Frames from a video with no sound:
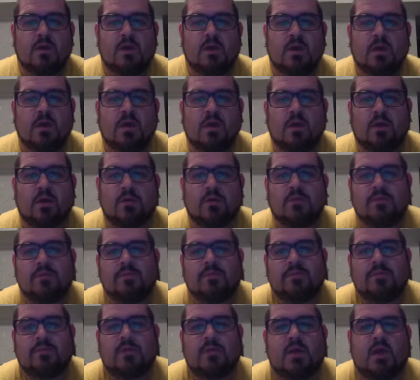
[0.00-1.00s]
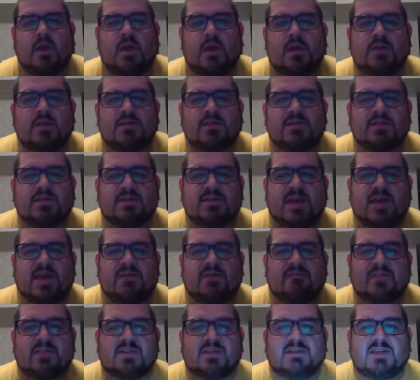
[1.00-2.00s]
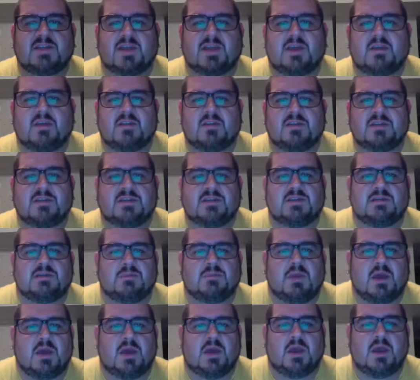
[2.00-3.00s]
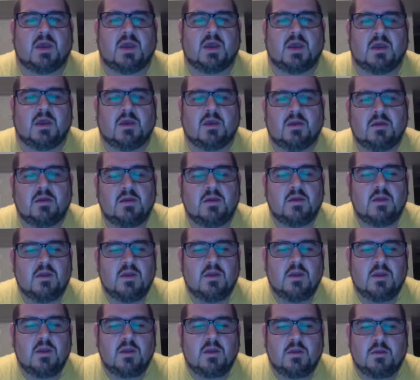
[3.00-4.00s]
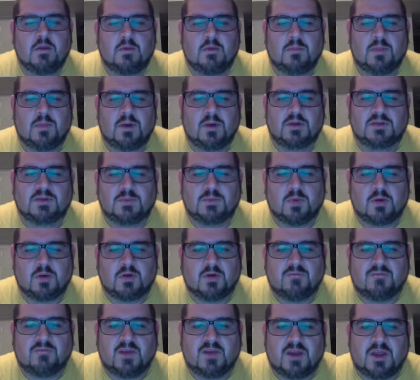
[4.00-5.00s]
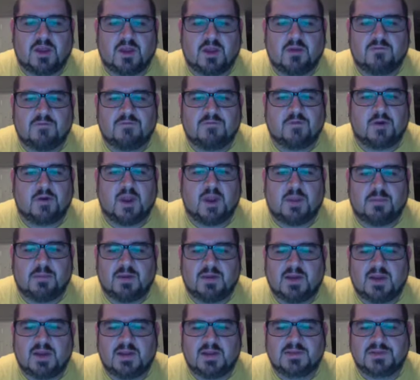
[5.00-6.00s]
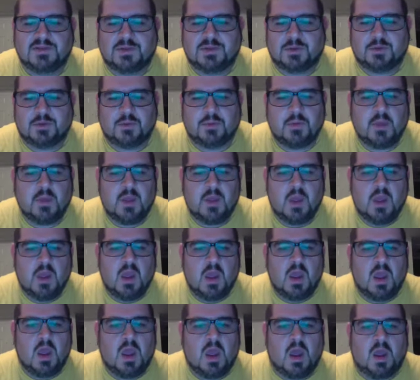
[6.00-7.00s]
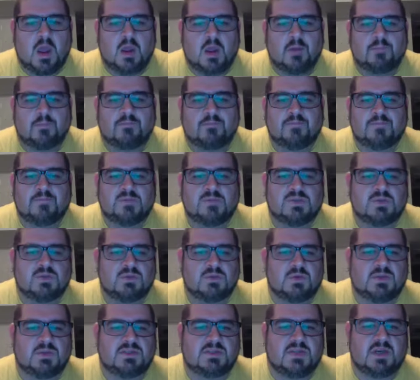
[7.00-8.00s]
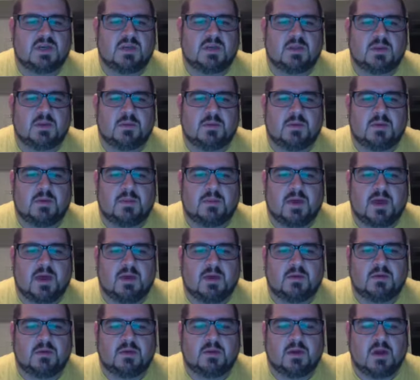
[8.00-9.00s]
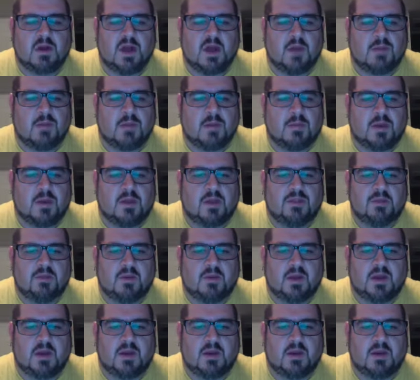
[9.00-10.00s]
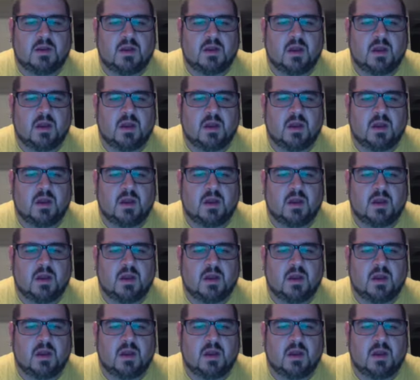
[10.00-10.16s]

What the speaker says: Hello, this is Adam Vincent, and this is my little post-mortem video for APD2. Just want to talk a little bit about how my month went.